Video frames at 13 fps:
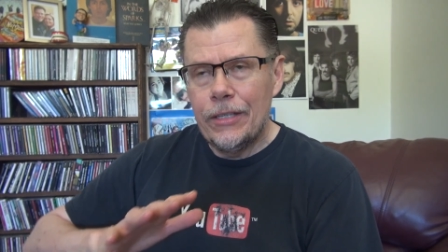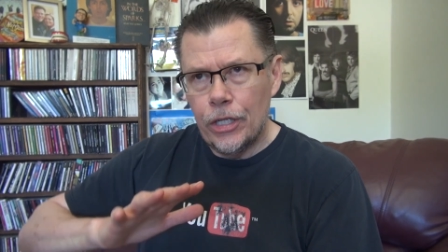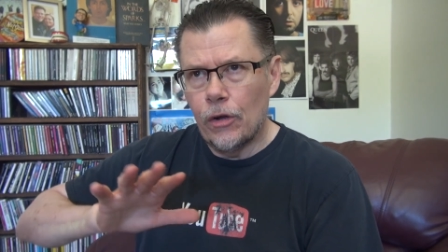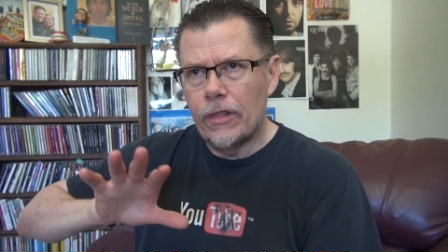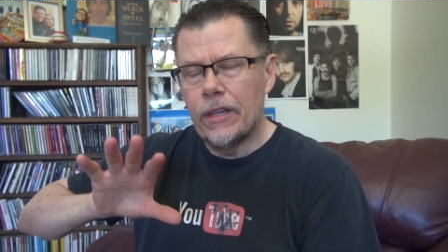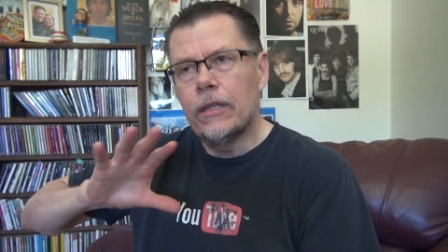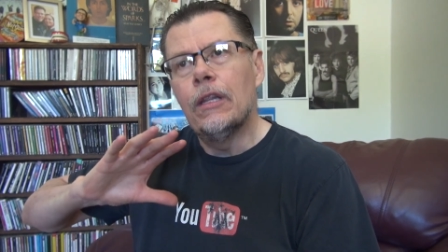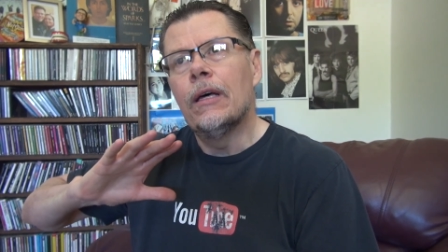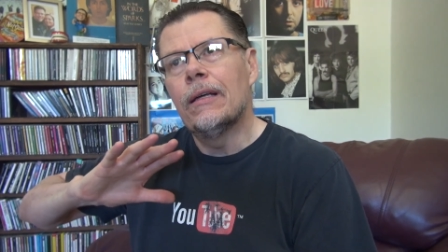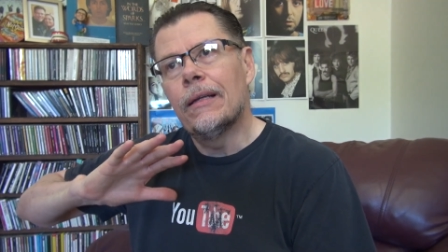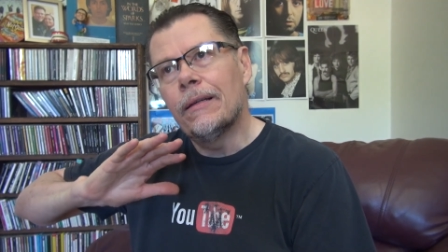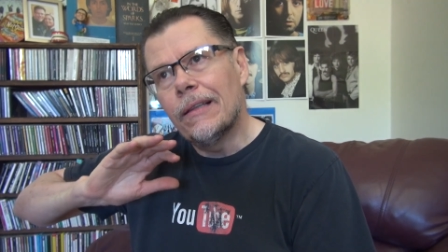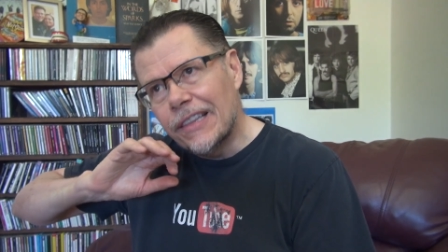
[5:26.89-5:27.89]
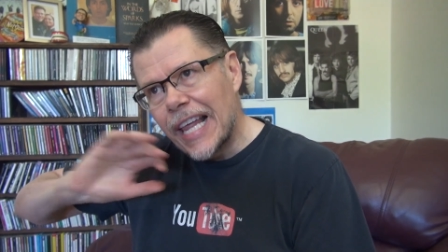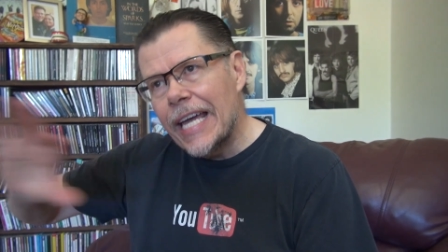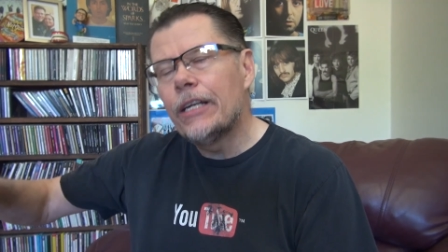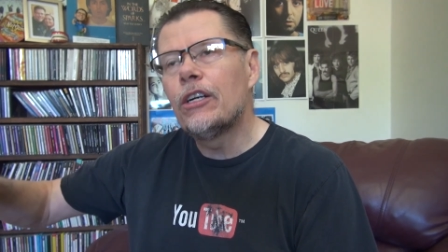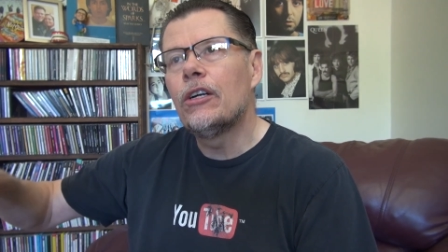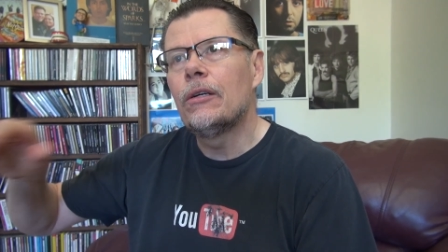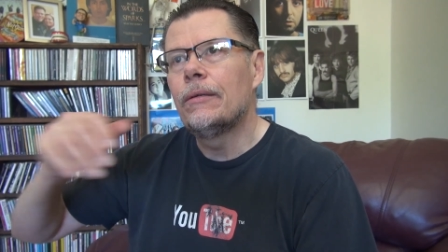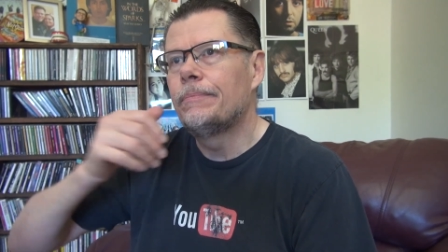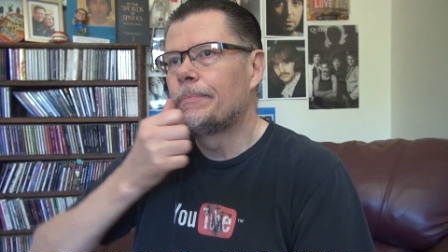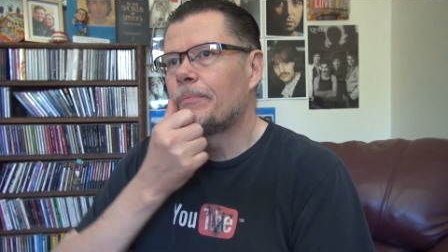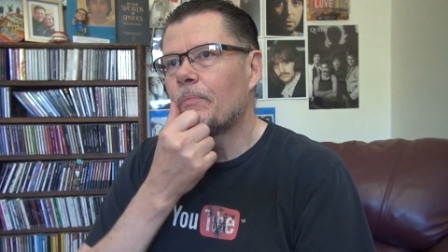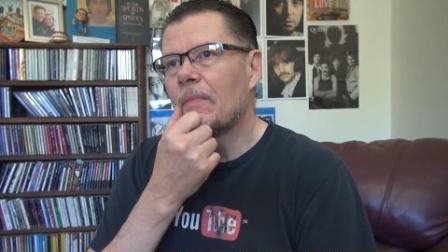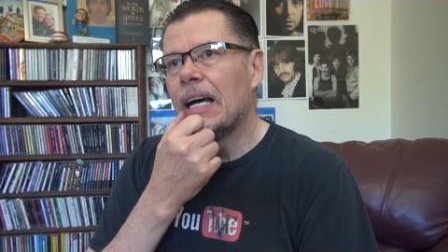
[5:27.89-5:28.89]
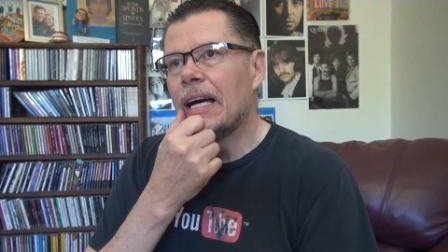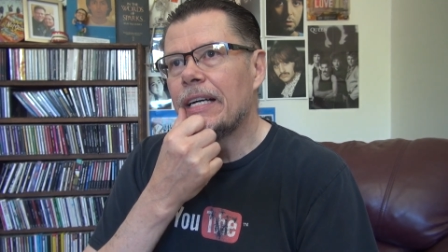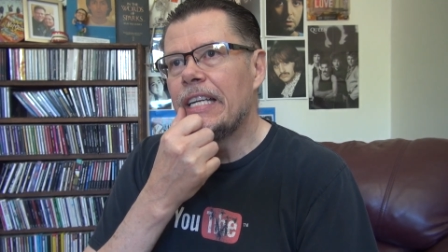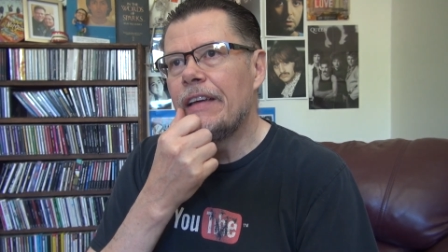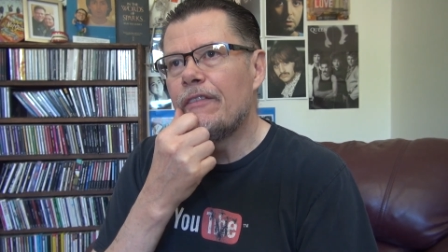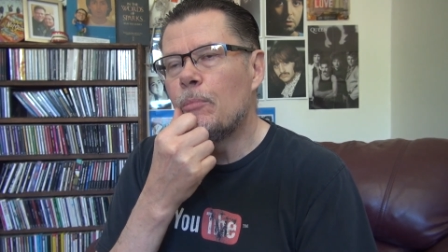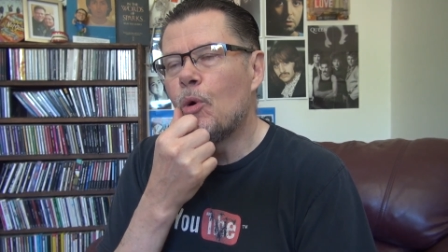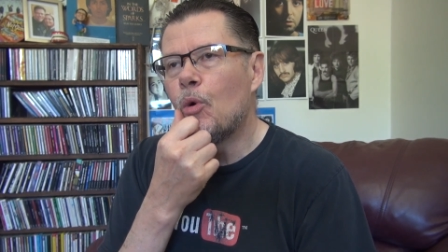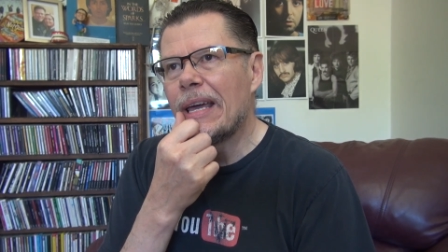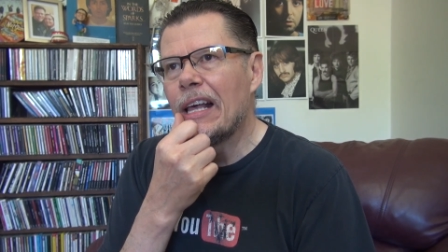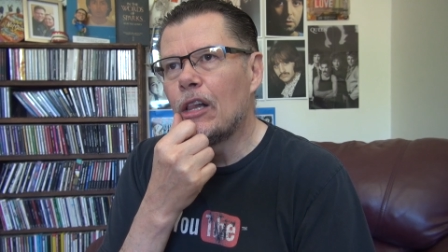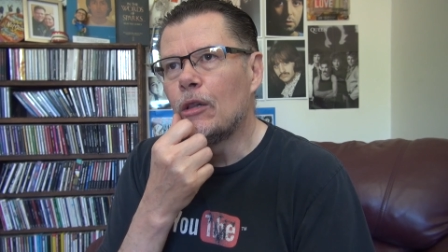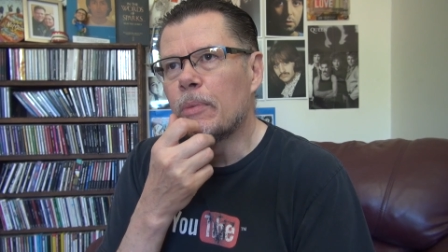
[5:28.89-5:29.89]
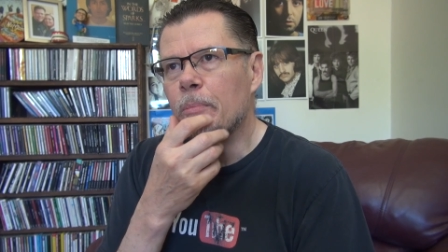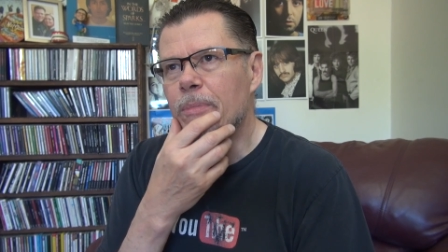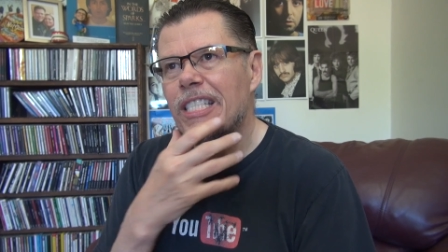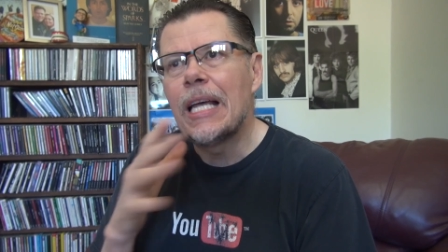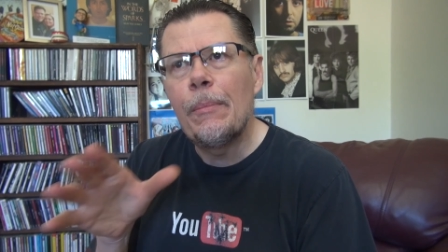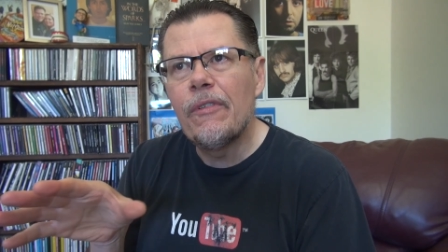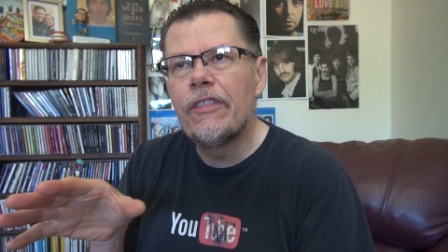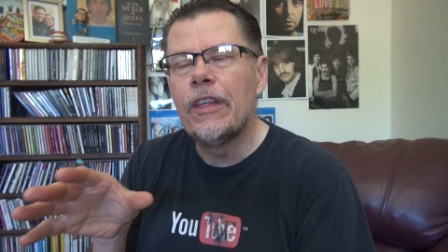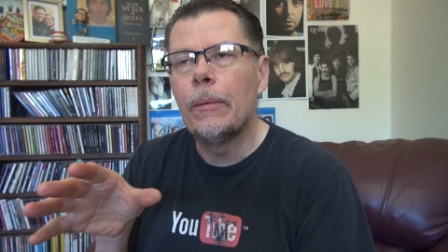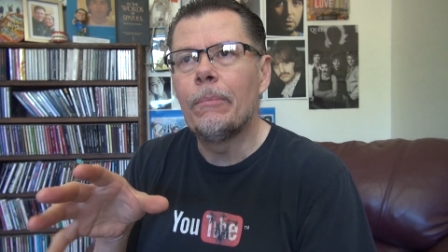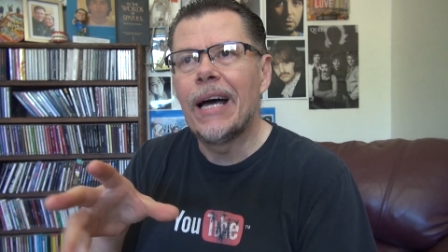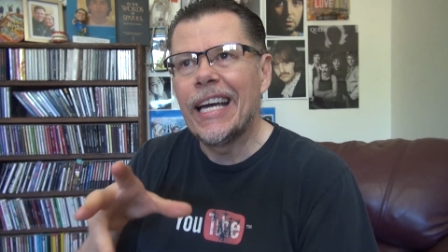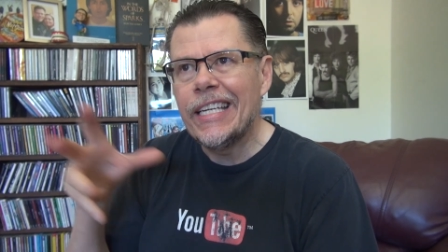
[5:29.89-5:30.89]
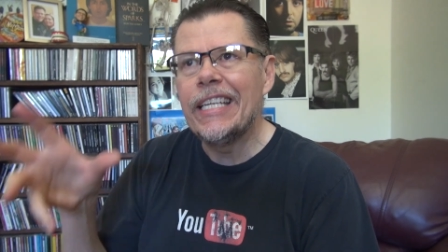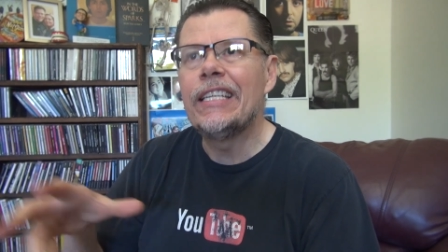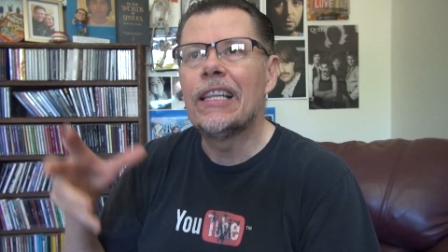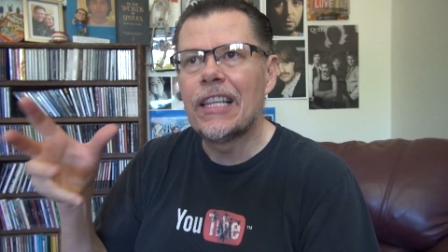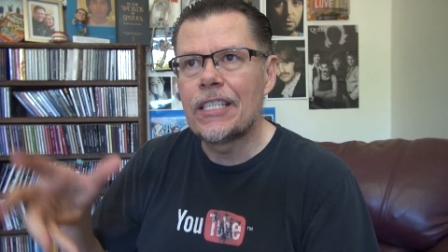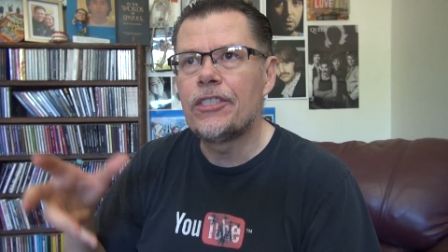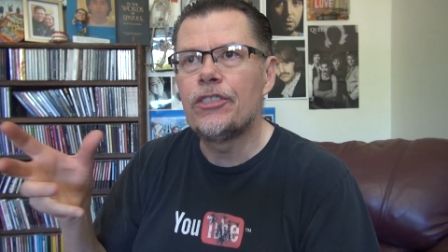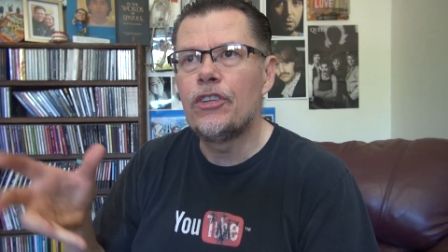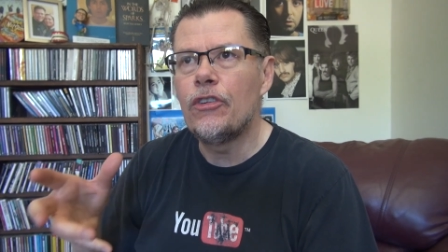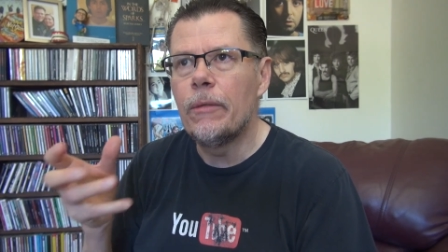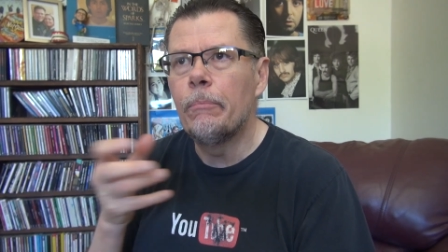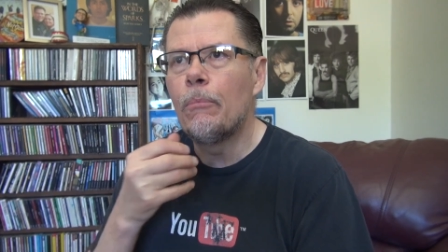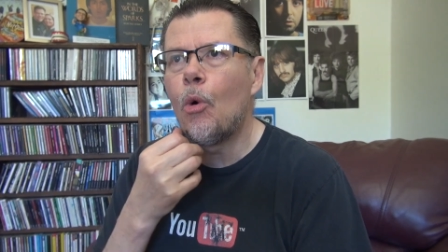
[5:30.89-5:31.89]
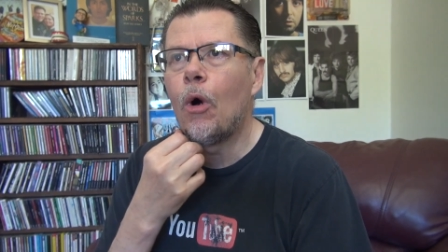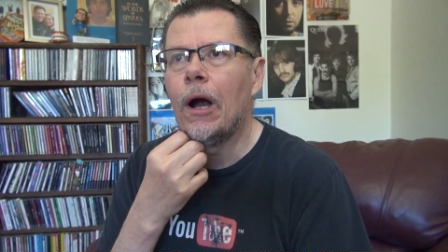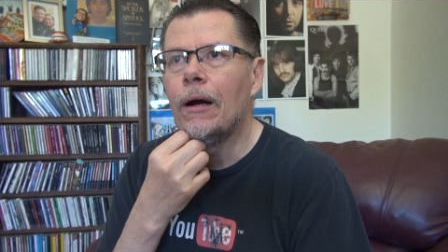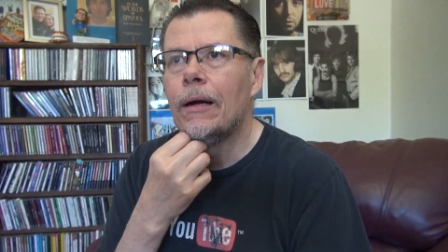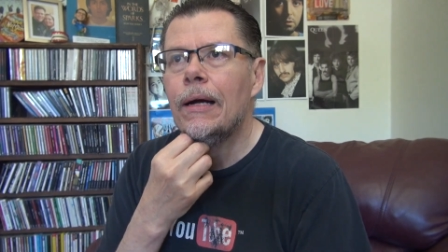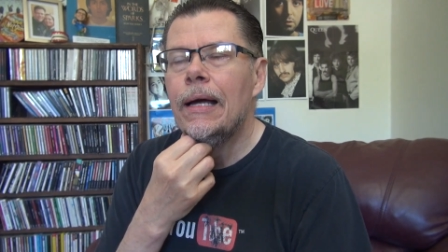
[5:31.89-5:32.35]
you know, the later David Bowie albums, some of them I need to listen to them more.